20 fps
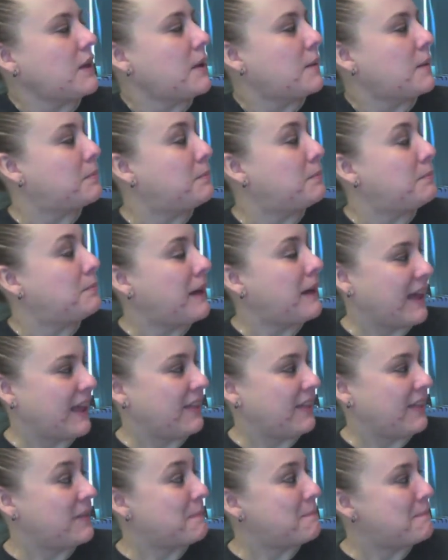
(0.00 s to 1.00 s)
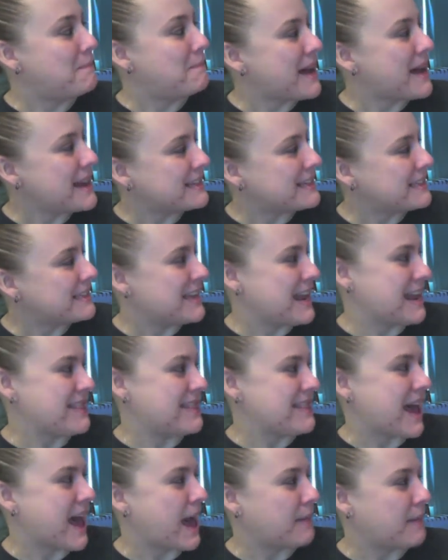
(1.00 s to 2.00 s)
But the best thing
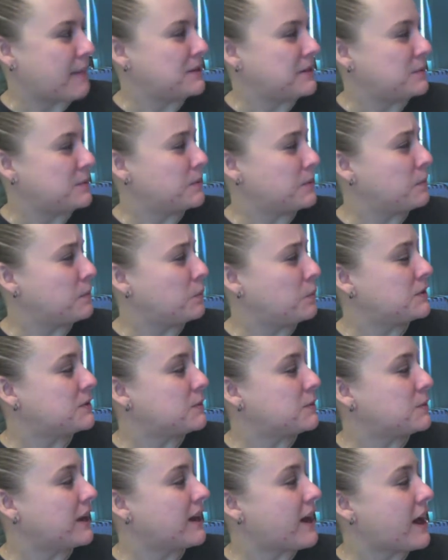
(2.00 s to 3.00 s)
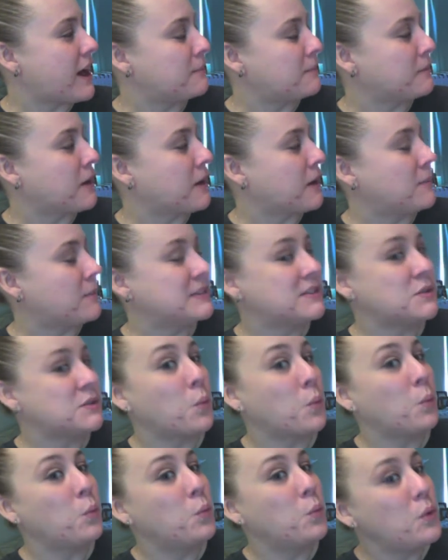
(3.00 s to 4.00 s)
that happened was what God
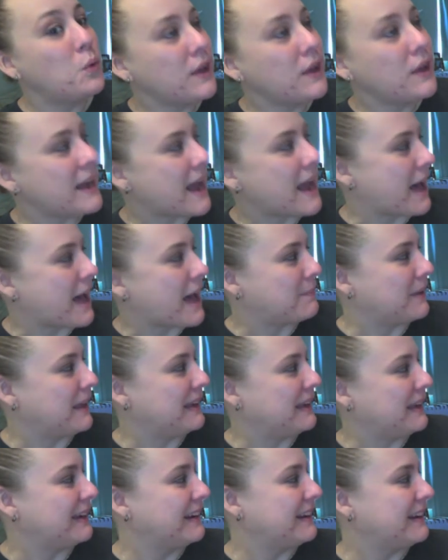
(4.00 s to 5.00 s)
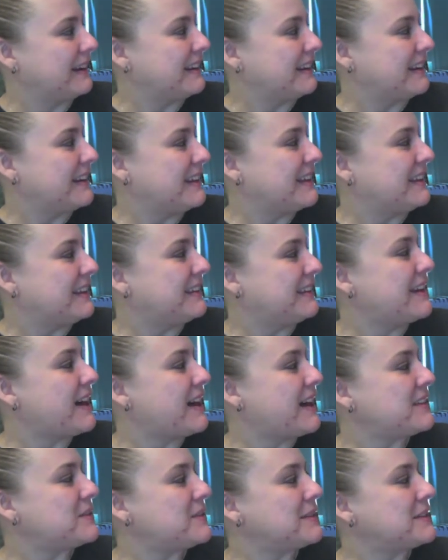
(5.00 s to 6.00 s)
promised would happen.
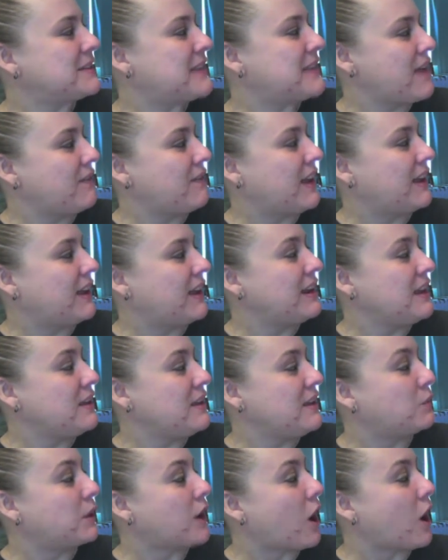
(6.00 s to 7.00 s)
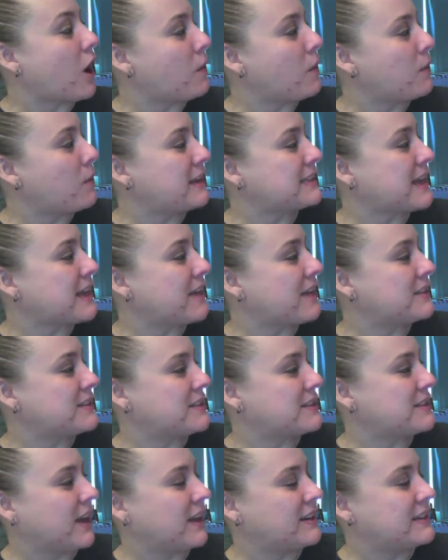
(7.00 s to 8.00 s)
God told David he would always have a
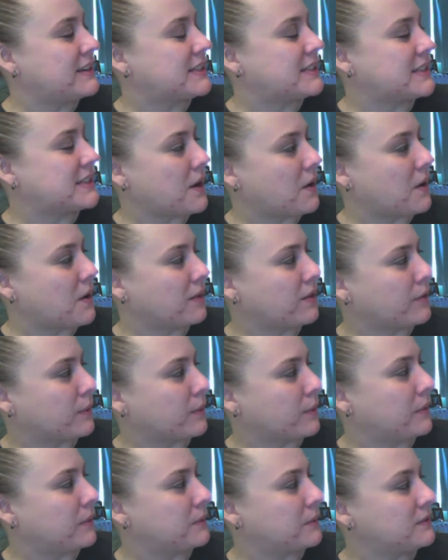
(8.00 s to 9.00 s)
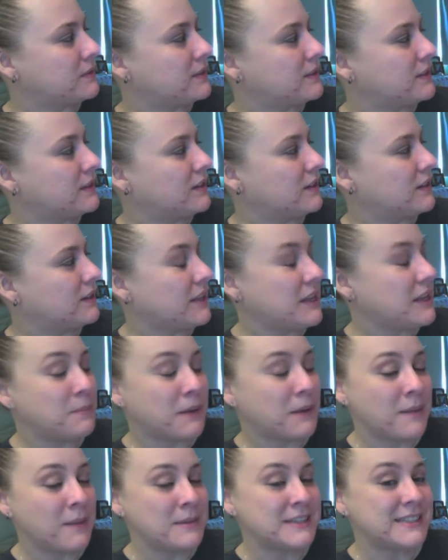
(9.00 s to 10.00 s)
son to sit on the throne. He
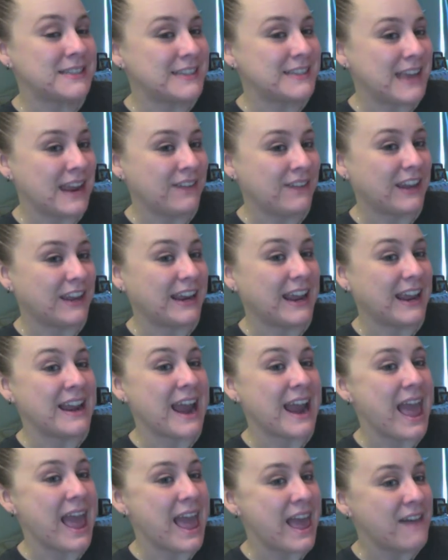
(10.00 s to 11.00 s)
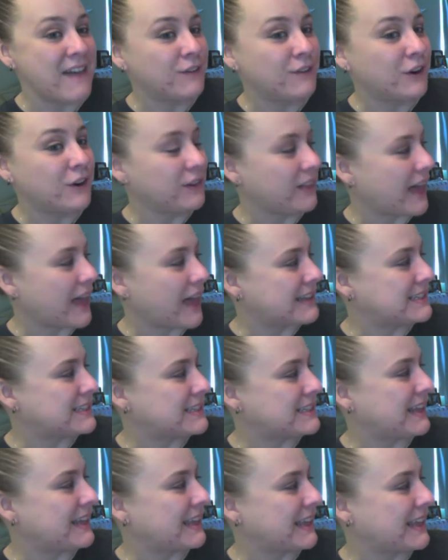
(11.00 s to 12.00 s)
promised David an
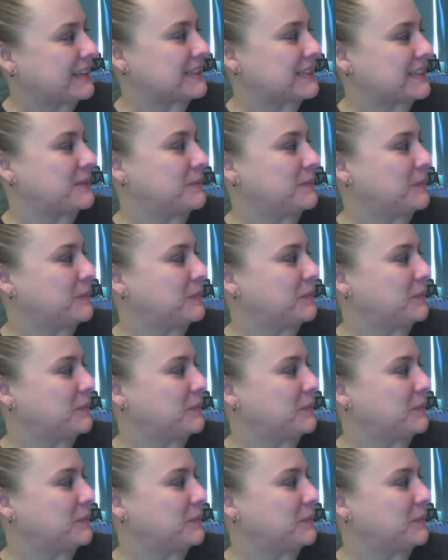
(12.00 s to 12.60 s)
everlasting kingdom.